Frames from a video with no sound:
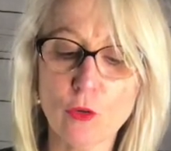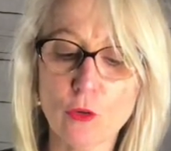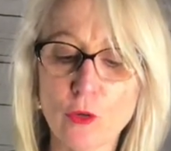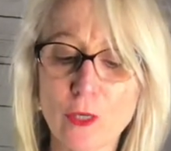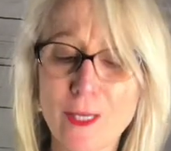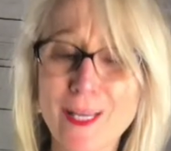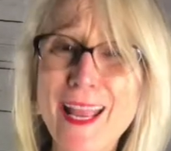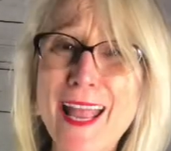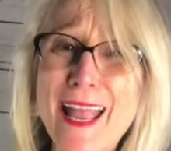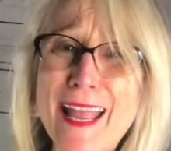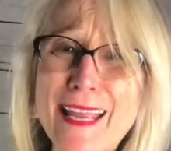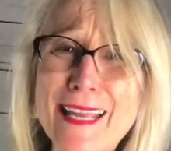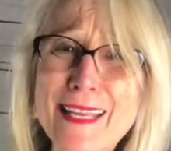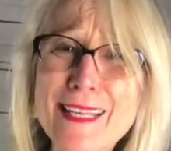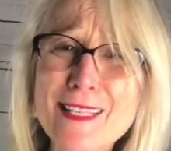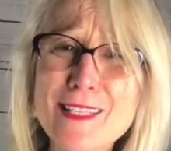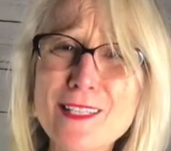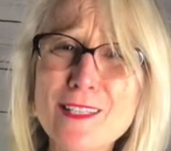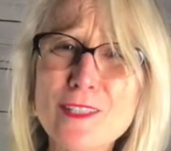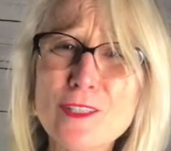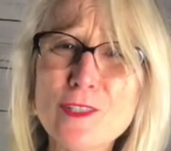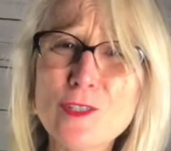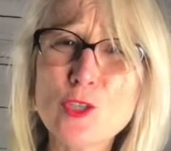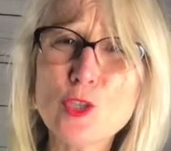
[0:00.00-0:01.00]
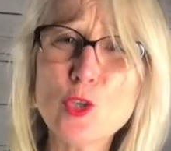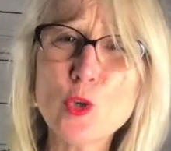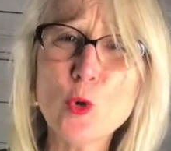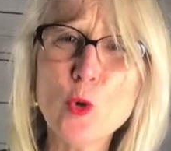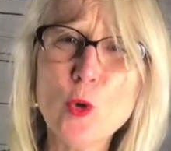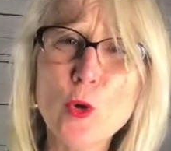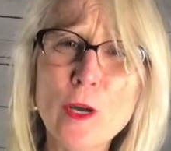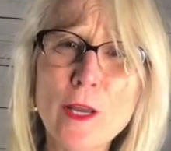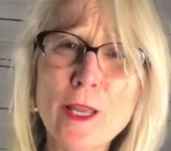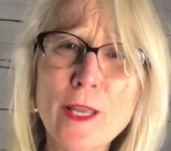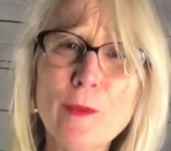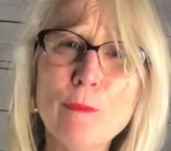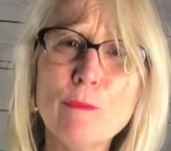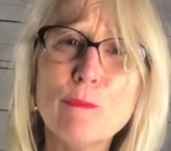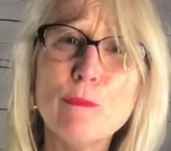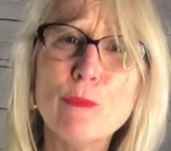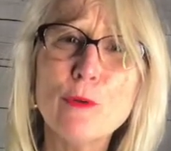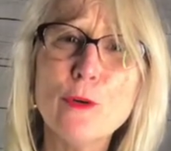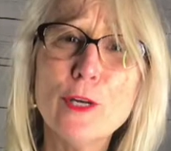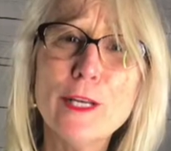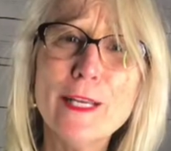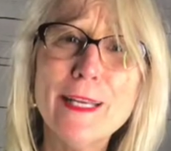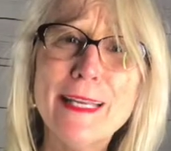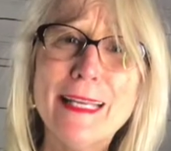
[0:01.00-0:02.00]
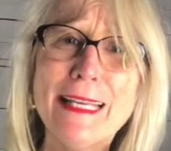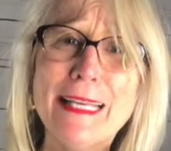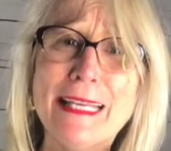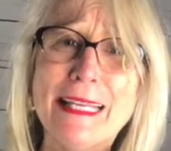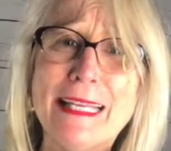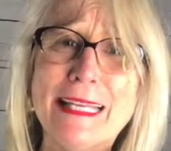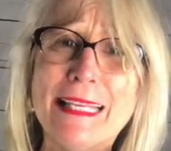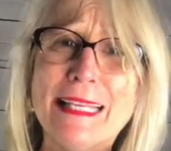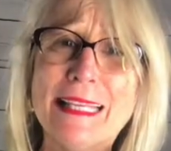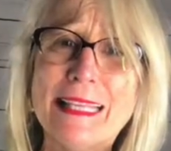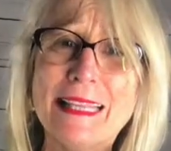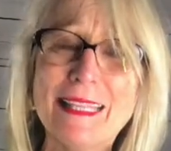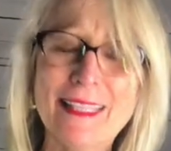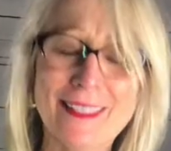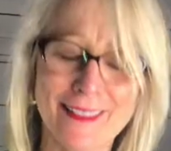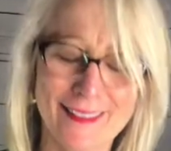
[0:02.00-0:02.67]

create joy, breathe.